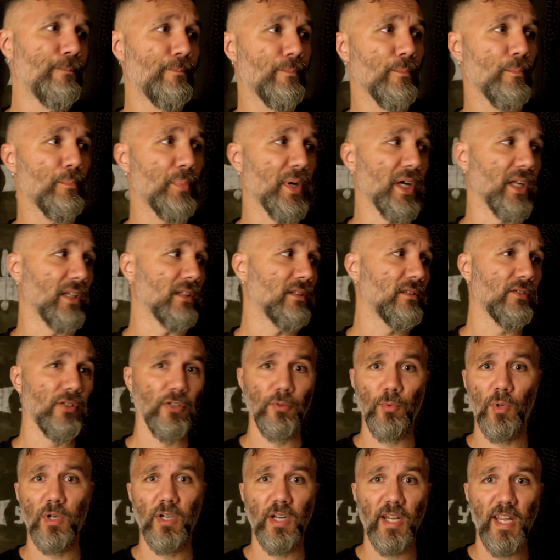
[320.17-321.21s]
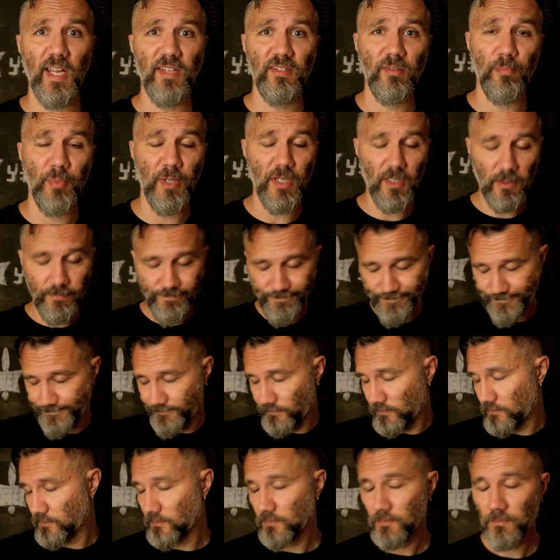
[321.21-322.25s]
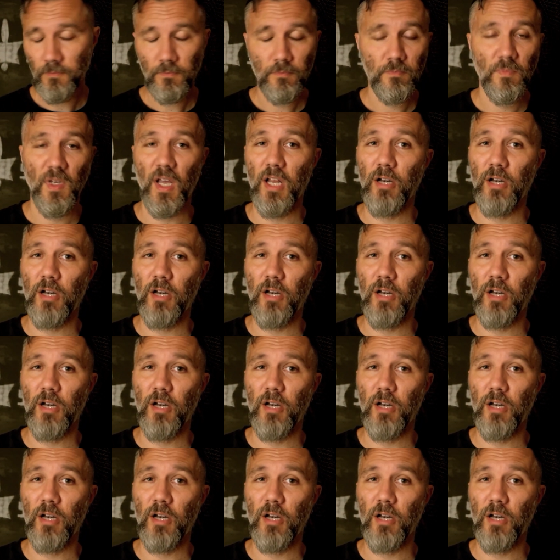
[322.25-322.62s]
but dude wanted a case of beer. I